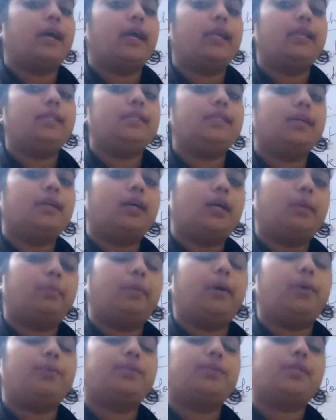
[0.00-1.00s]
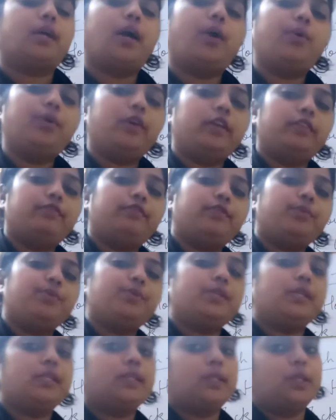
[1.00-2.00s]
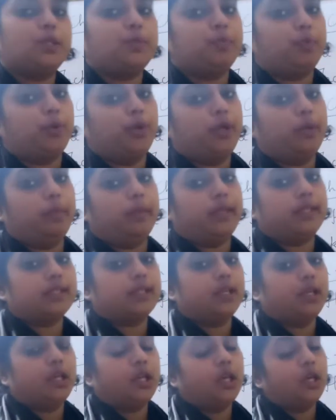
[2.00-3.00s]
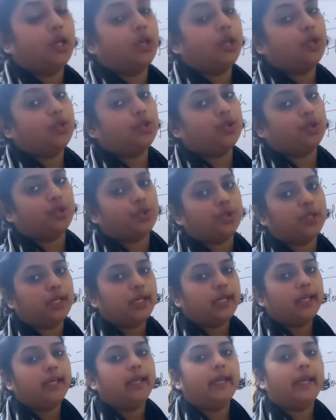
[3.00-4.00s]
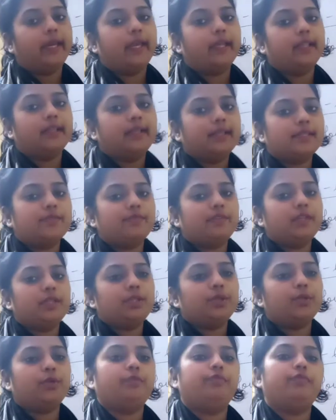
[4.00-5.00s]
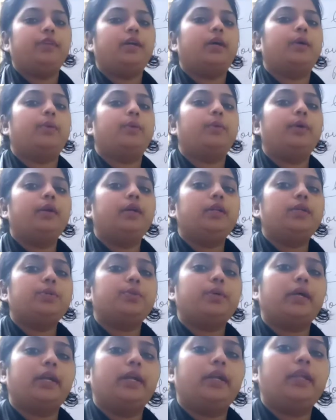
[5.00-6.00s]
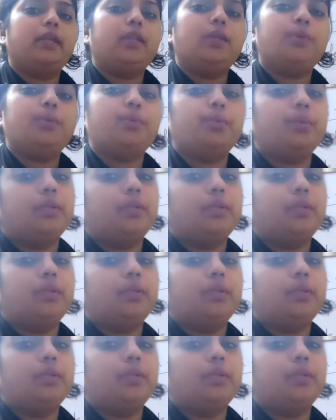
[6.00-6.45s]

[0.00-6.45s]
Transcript: idea about how confusing this poem is. So today, in this video, we are going to continue